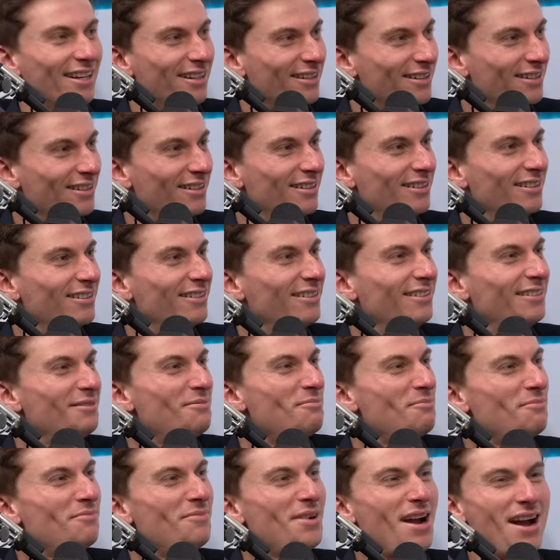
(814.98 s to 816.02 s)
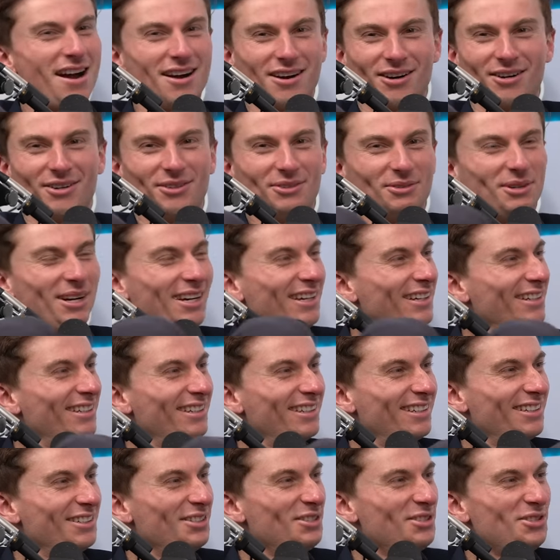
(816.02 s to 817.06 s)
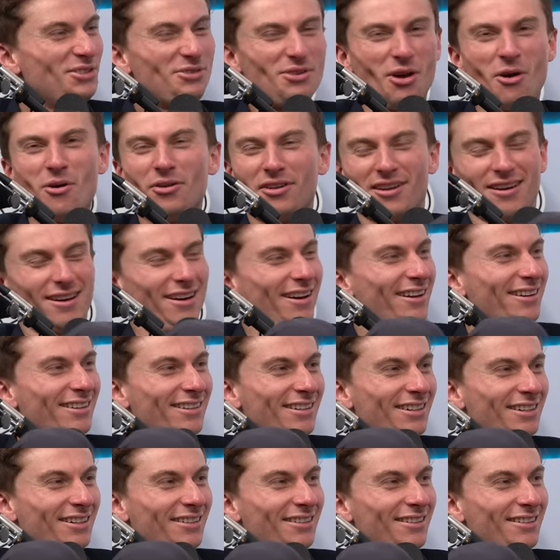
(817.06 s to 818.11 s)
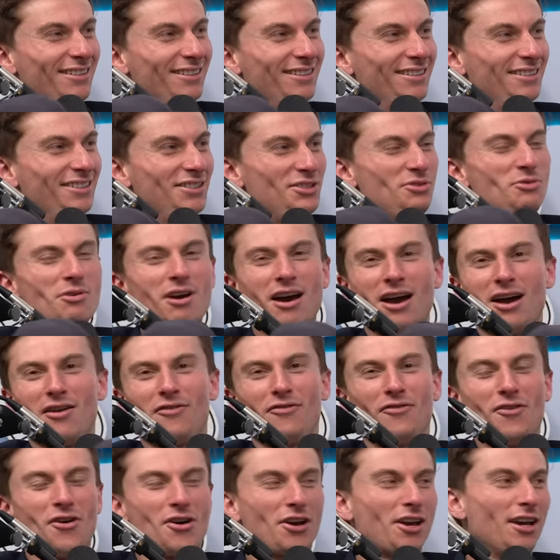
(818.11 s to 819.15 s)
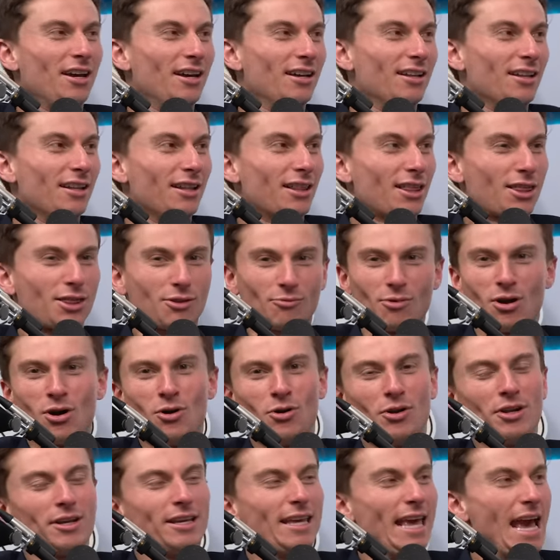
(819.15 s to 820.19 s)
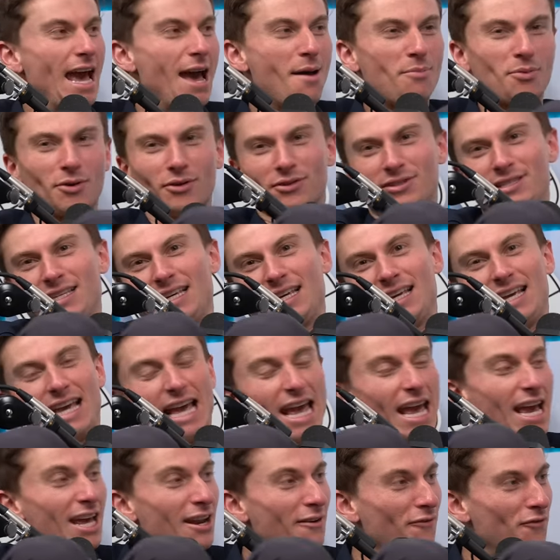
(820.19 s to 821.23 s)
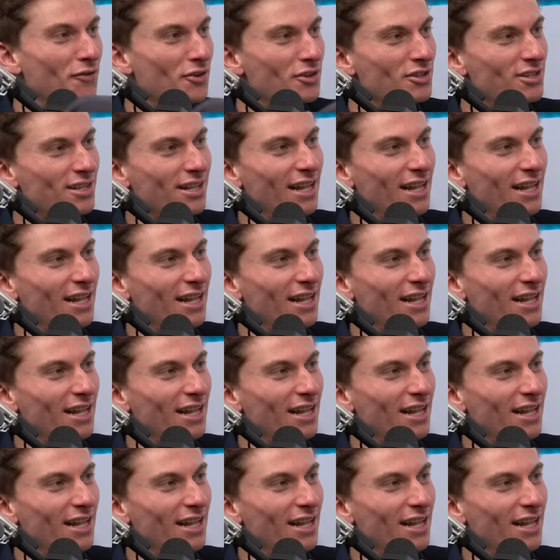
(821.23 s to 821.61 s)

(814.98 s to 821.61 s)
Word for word: Yeah, but I will. No, what? Hold on. No, no, no. You got fucking throated capital T and a first